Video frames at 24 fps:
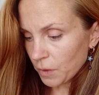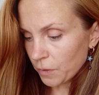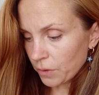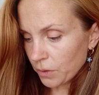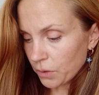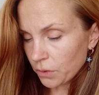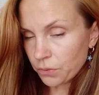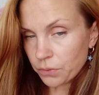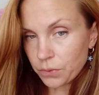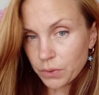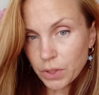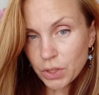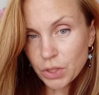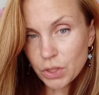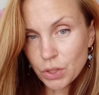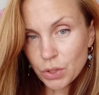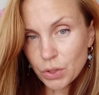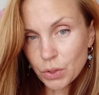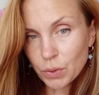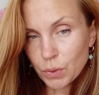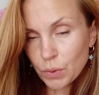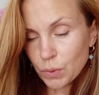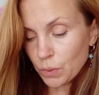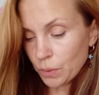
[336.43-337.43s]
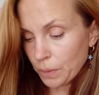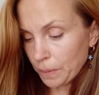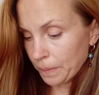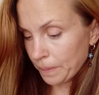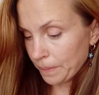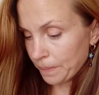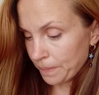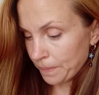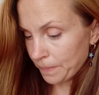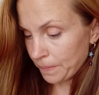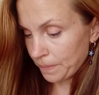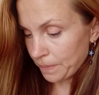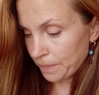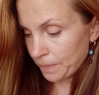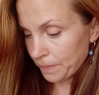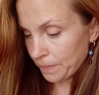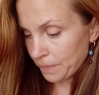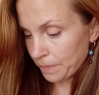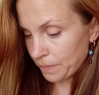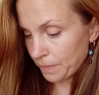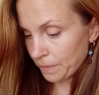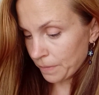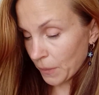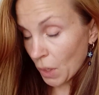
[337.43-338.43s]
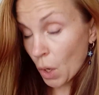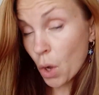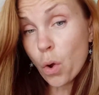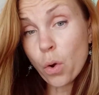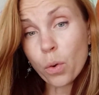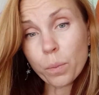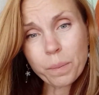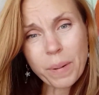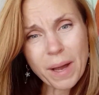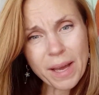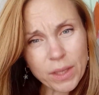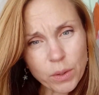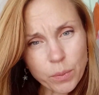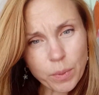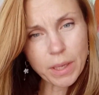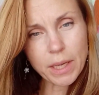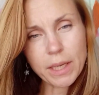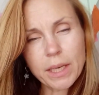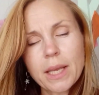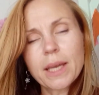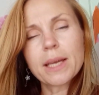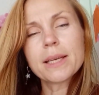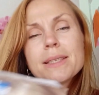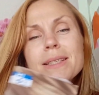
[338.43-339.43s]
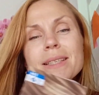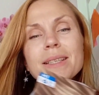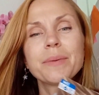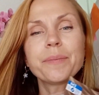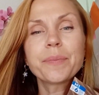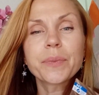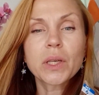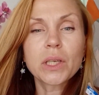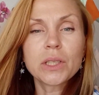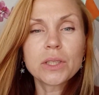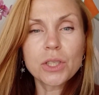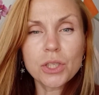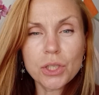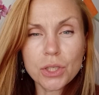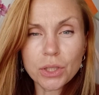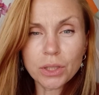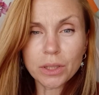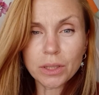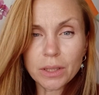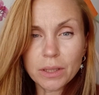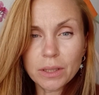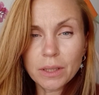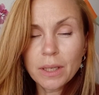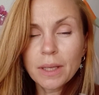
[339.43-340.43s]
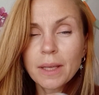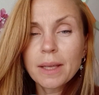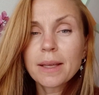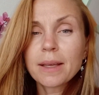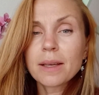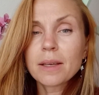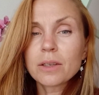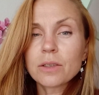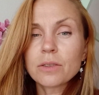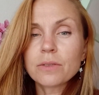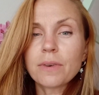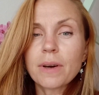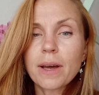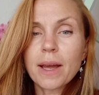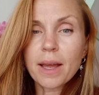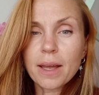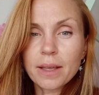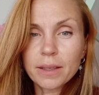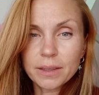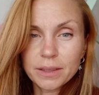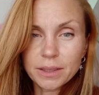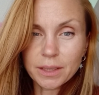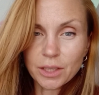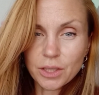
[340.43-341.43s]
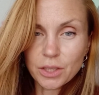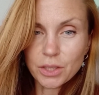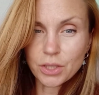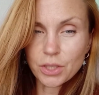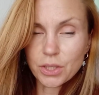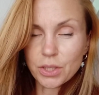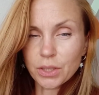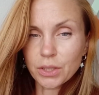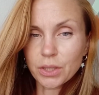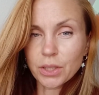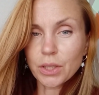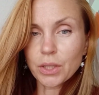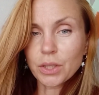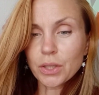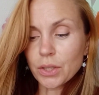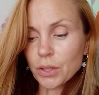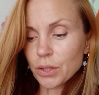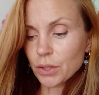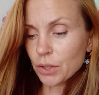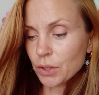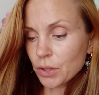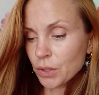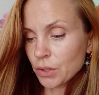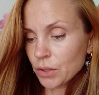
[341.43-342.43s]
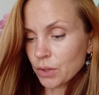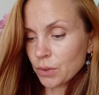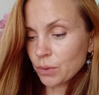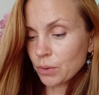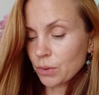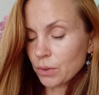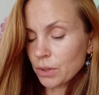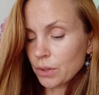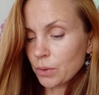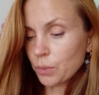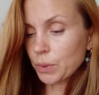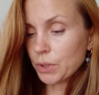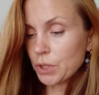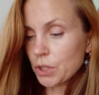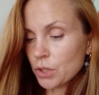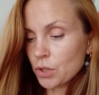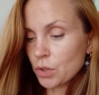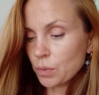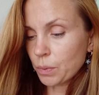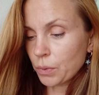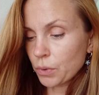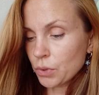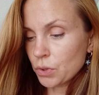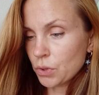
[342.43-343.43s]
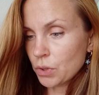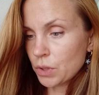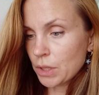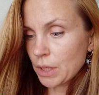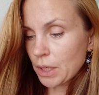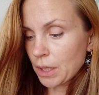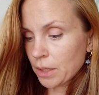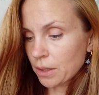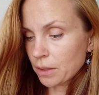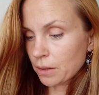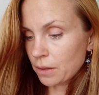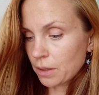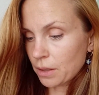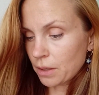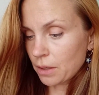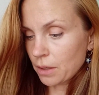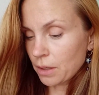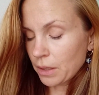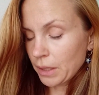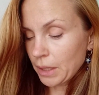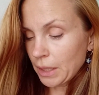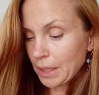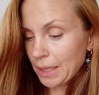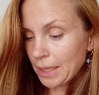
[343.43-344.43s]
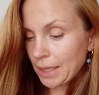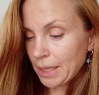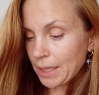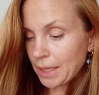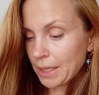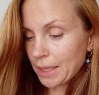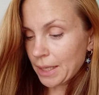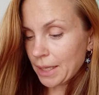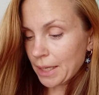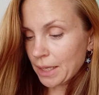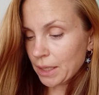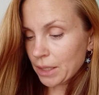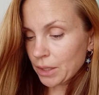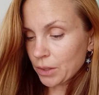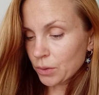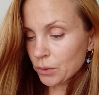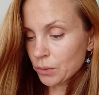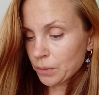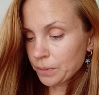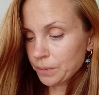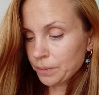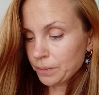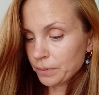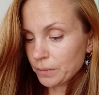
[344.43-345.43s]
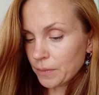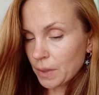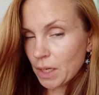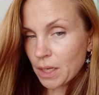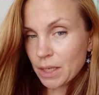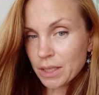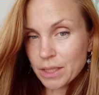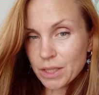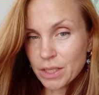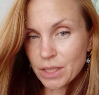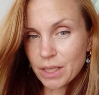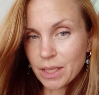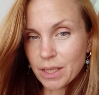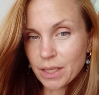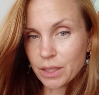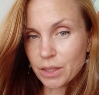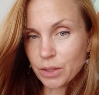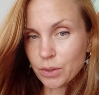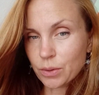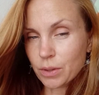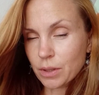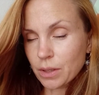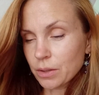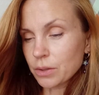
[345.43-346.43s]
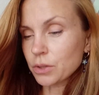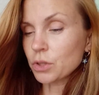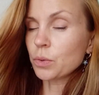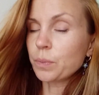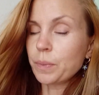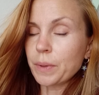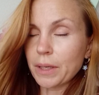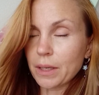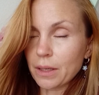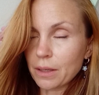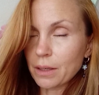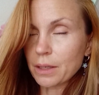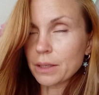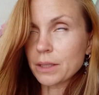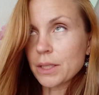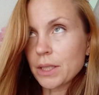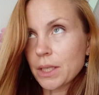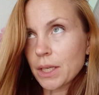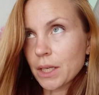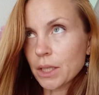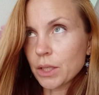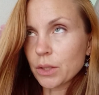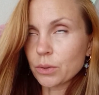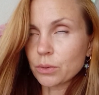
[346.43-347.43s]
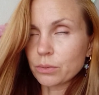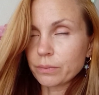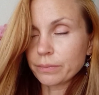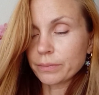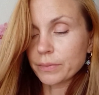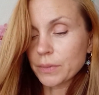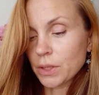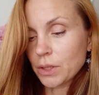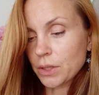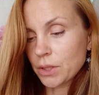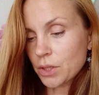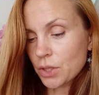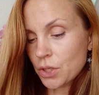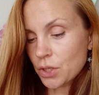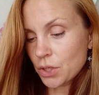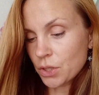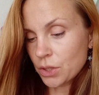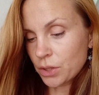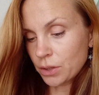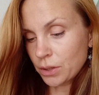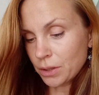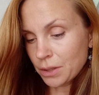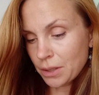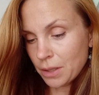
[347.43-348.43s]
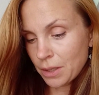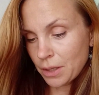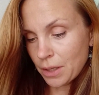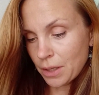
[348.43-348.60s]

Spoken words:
feel free to. Oh, and by the way, it has conditioner, violet conditioner, which is supposed to take the yellow, anti-yellow, to be anti-yellow conditioner.